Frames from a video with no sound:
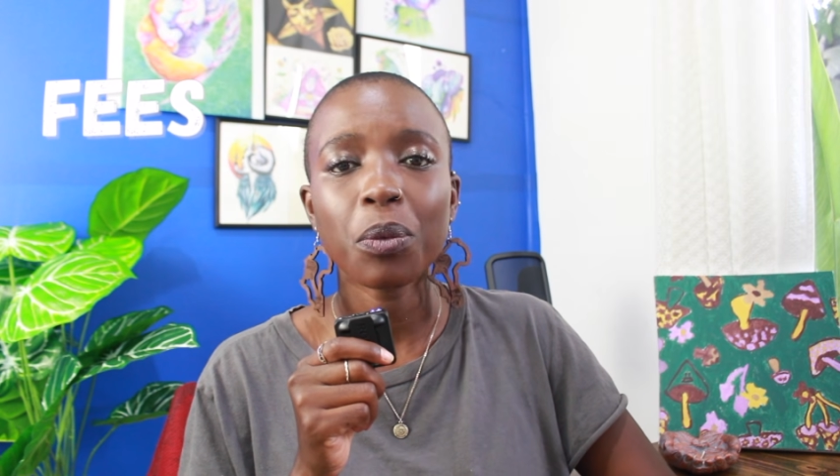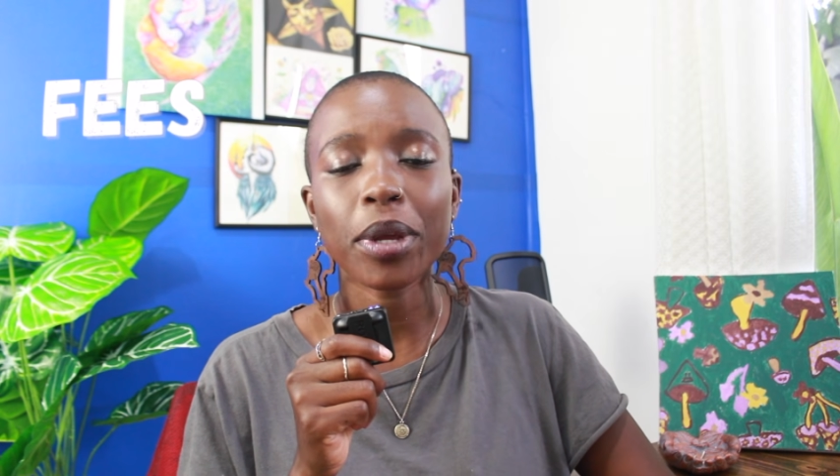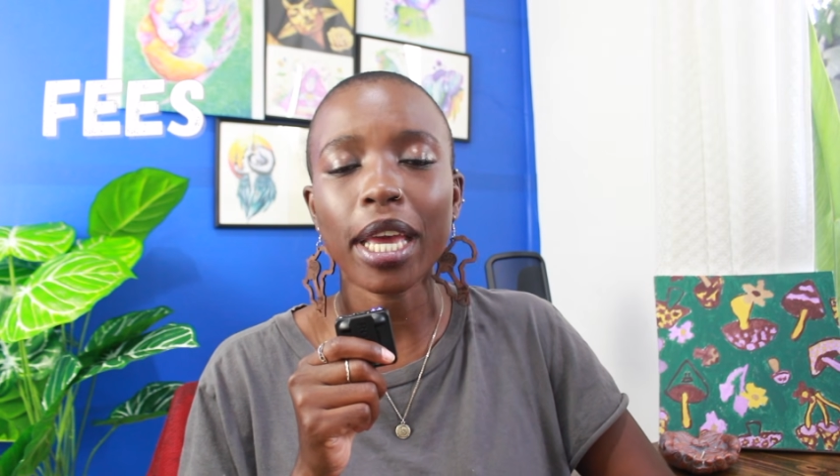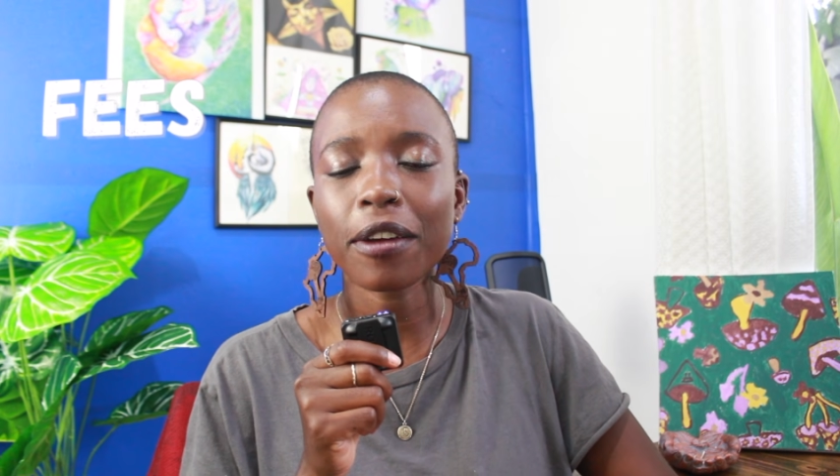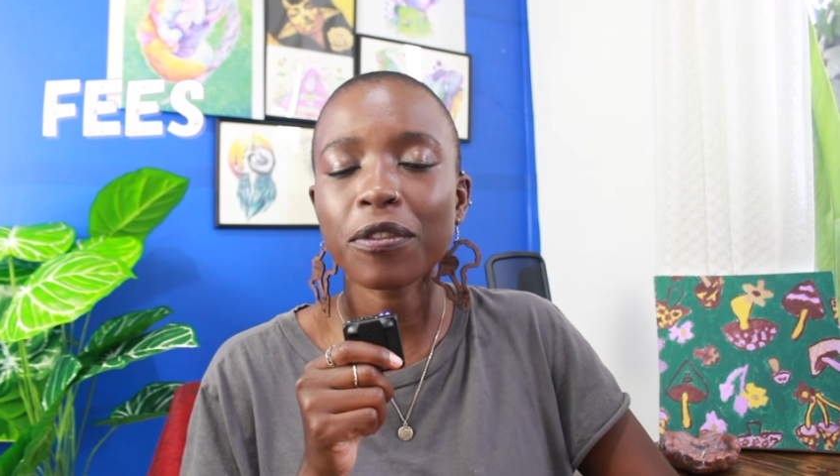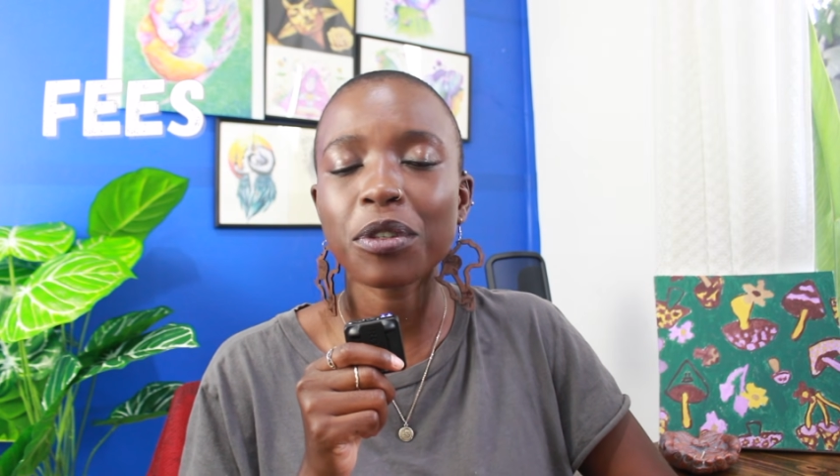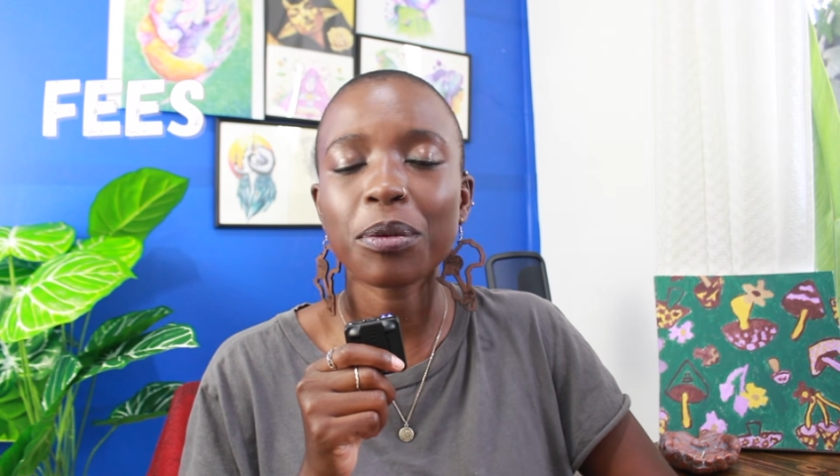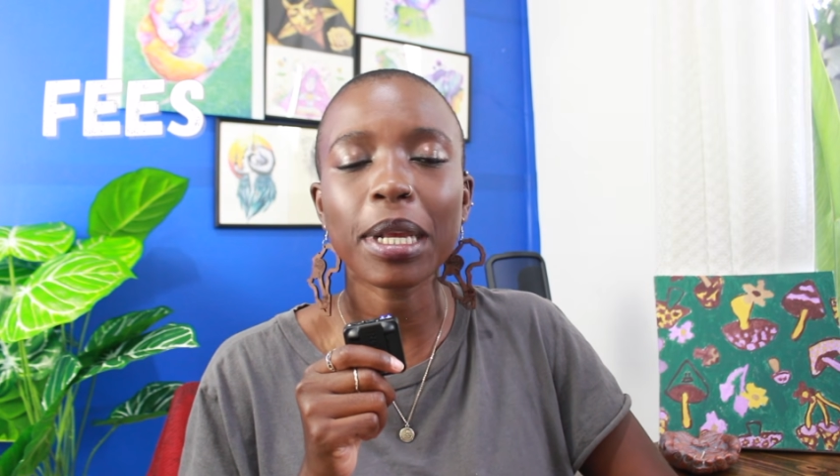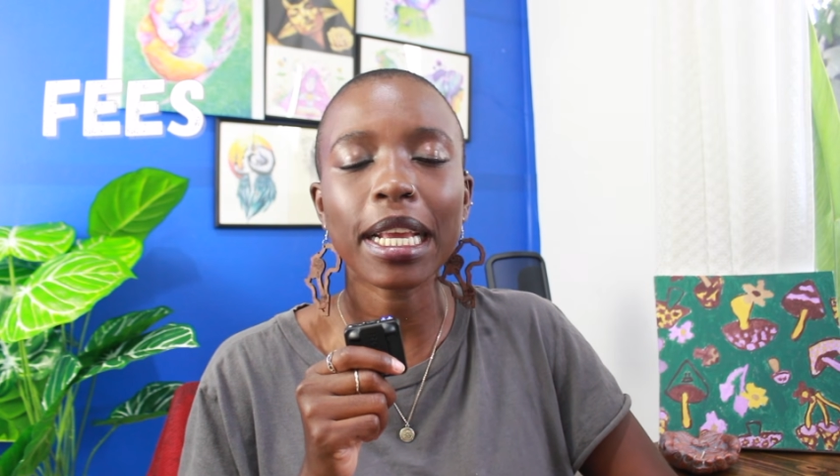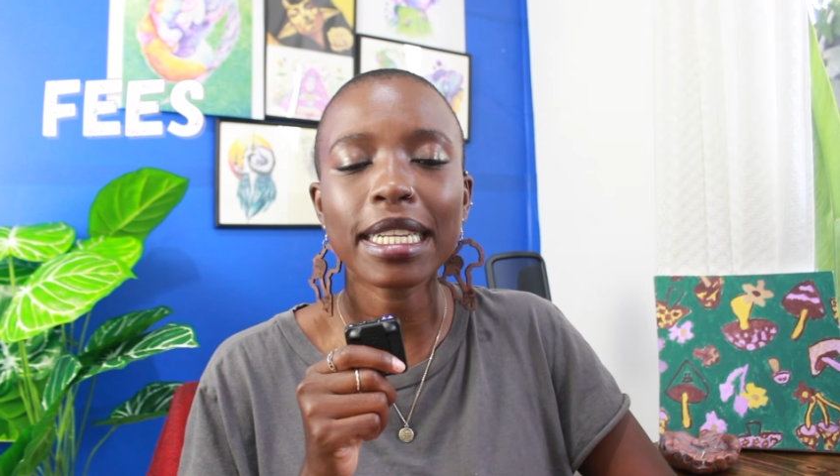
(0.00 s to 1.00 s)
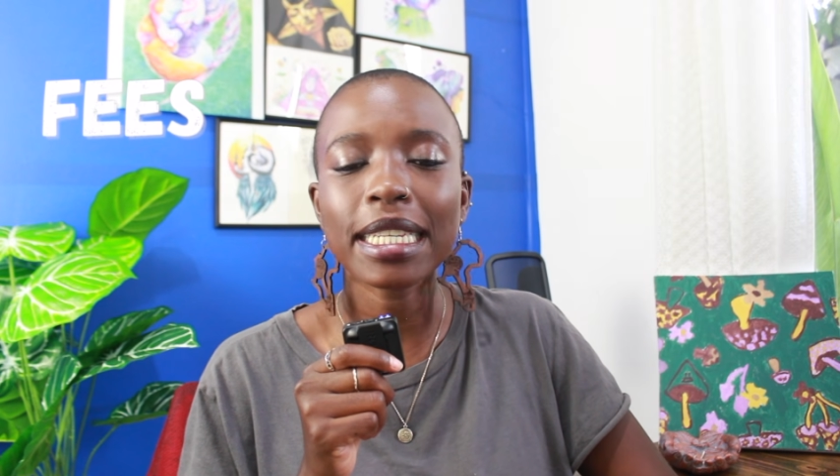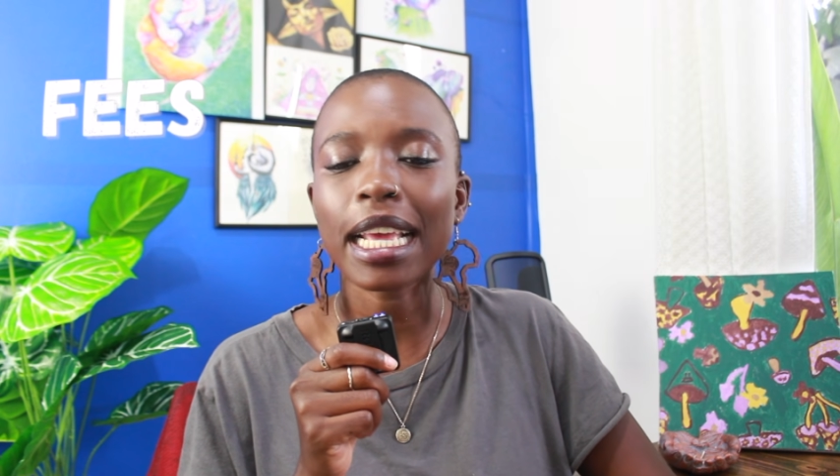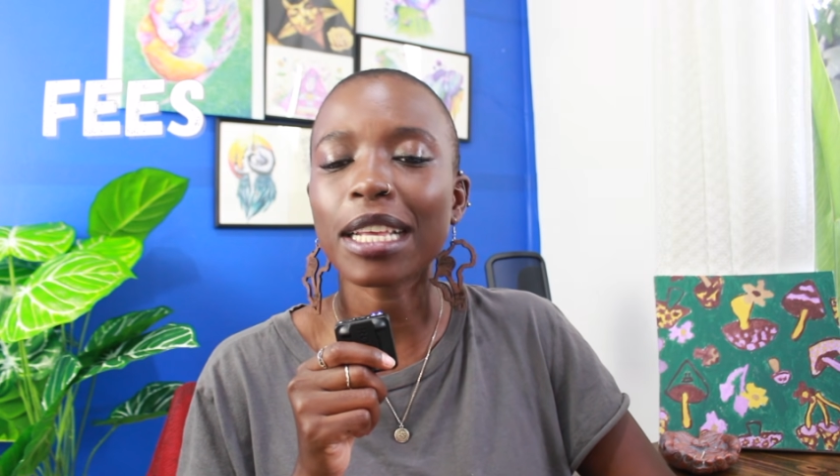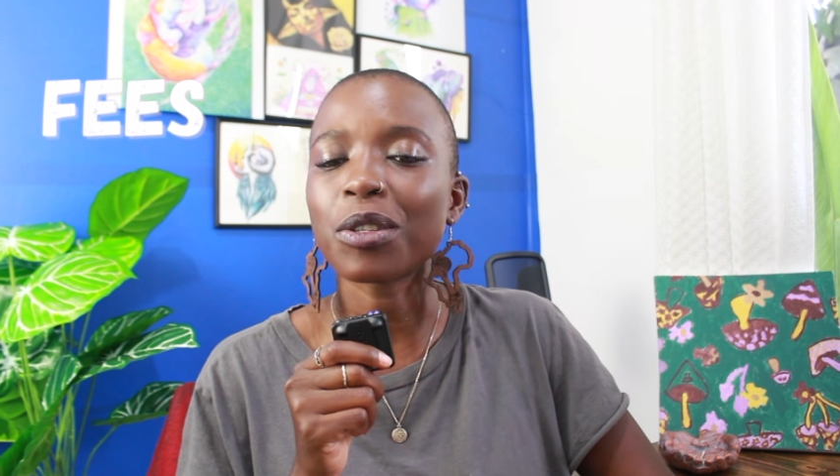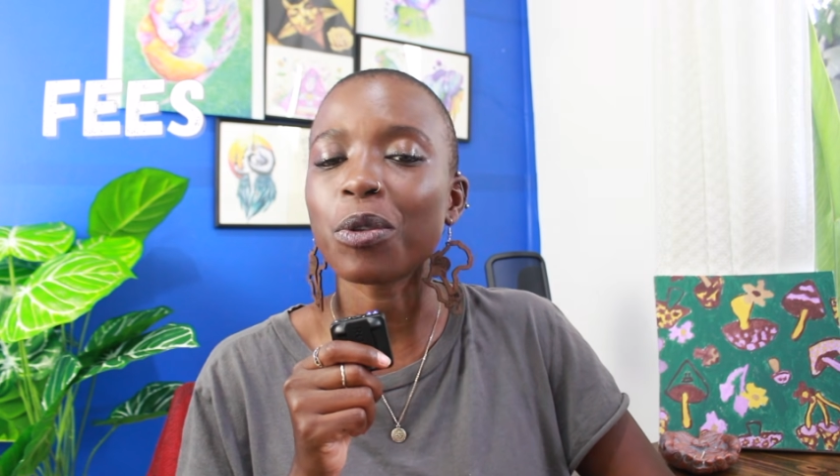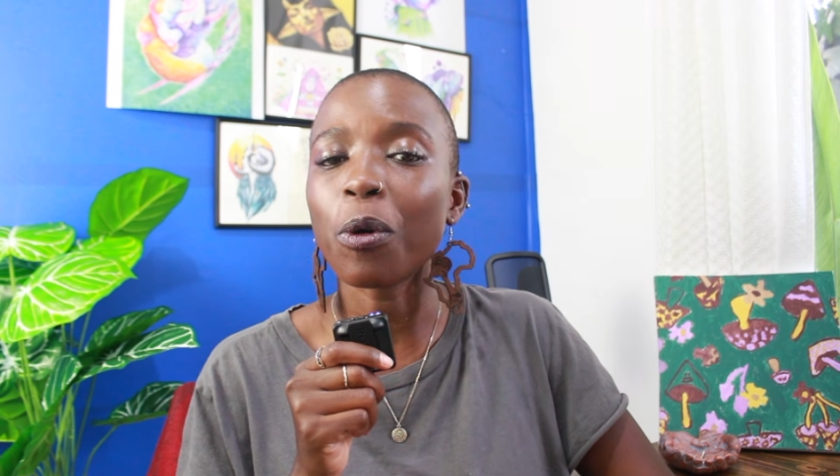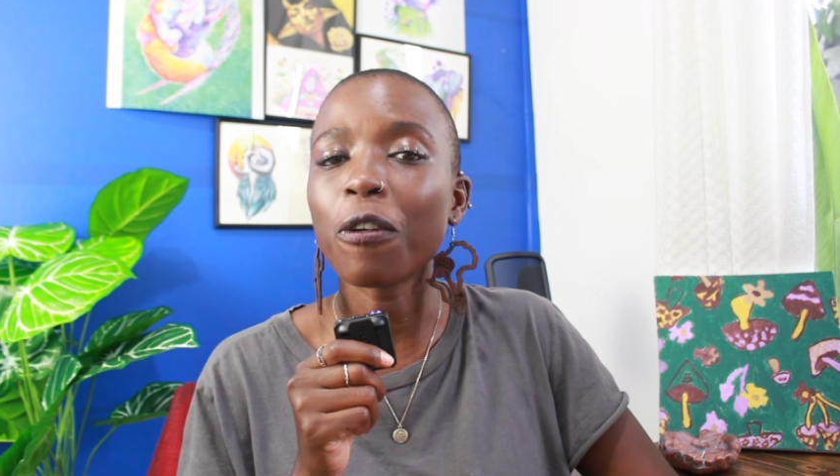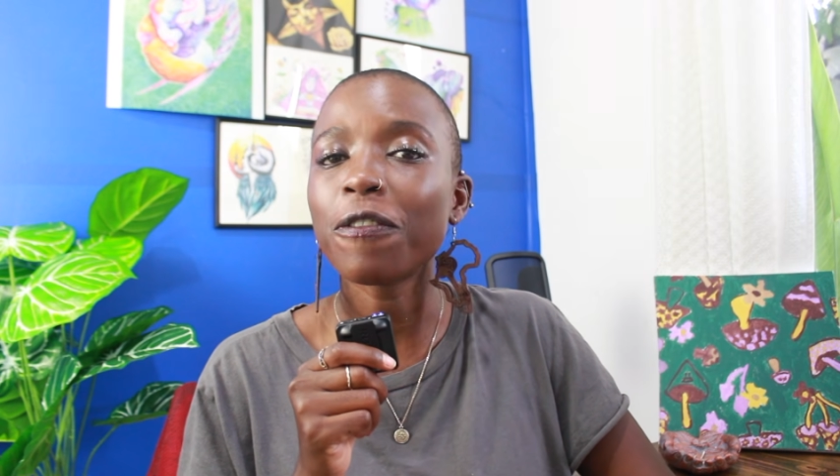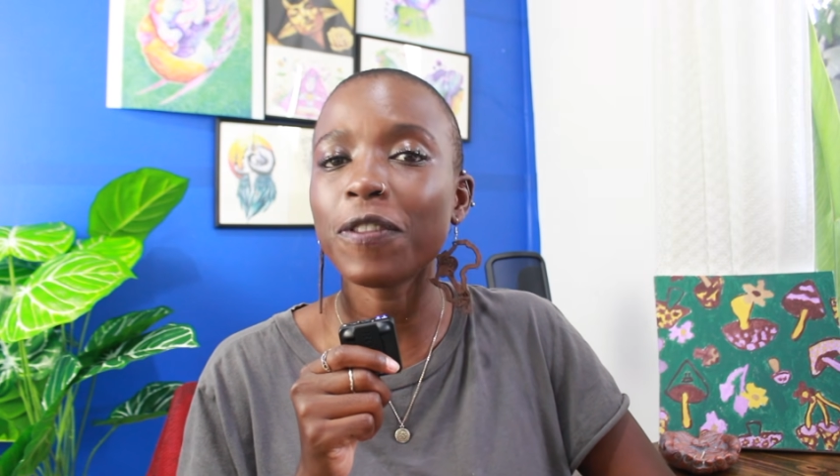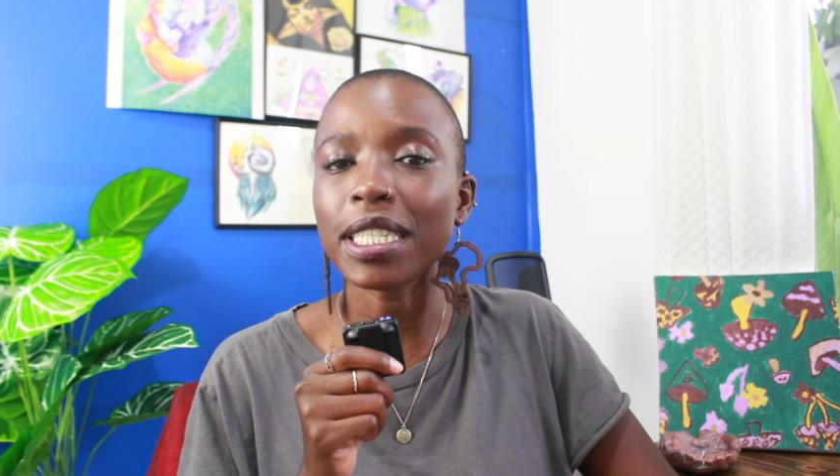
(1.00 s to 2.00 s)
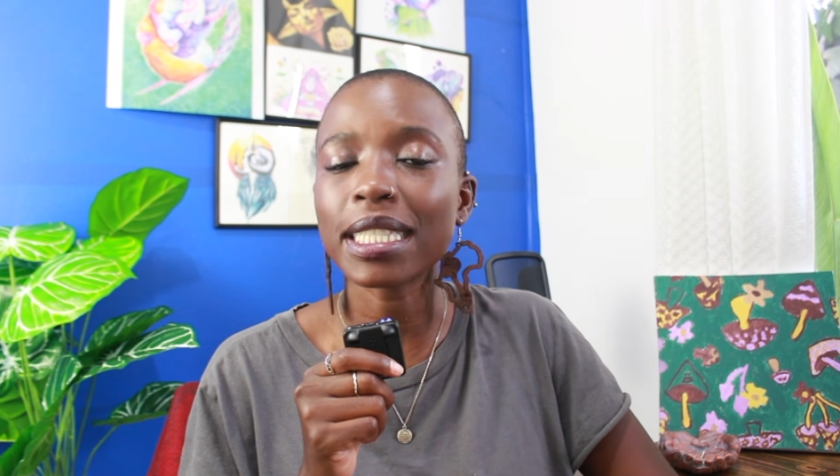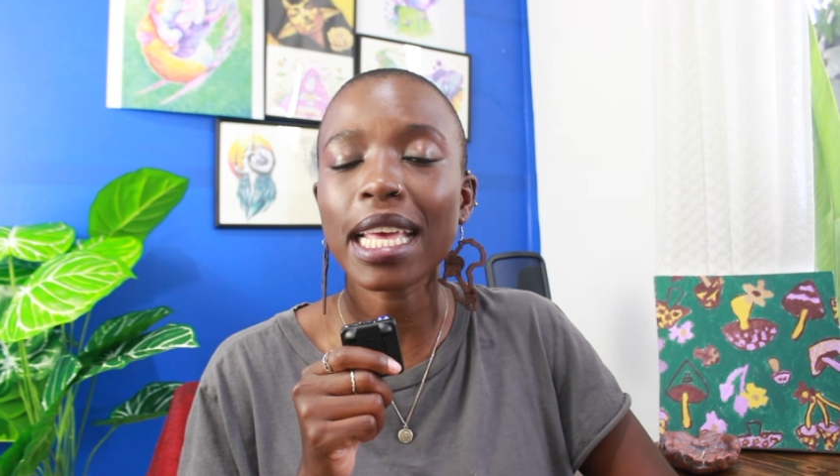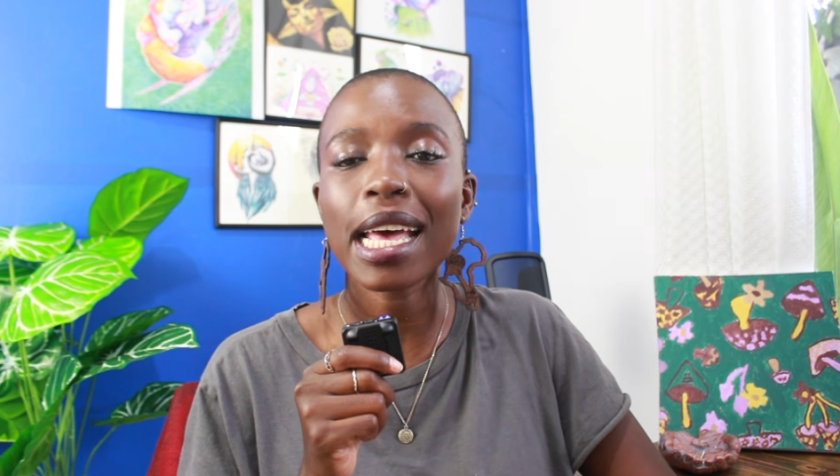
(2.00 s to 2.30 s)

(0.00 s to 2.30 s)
We have to get as low fees